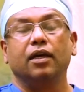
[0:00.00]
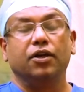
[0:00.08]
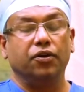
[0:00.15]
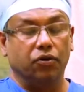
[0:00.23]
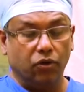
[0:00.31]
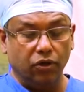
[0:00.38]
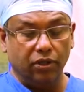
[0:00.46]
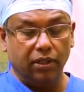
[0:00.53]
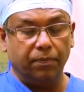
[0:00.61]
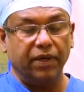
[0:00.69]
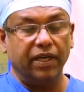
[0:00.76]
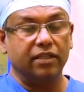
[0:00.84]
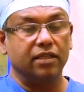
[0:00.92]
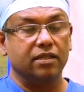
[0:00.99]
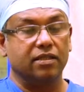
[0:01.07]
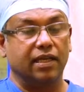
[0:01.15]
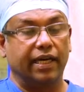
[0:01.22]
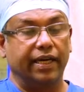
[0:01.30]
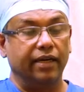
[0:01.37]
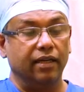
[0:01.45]
you go to the patient's
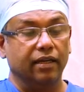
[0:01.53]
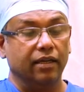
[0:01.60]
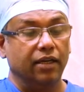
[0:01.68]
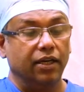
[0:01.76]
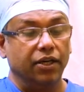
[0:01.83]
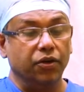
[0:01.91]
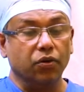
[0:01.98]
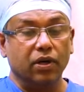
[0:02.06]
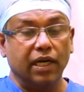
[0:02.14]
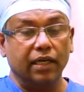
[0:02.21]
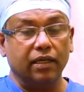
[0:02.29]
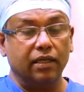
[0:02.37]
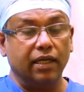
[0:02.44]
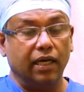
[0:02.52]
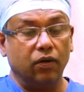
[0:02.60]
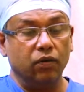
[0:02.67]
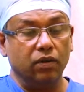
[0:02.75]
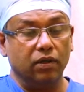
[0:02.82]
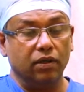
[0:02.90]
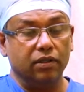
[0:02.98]
side, you cut
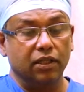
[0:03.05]
down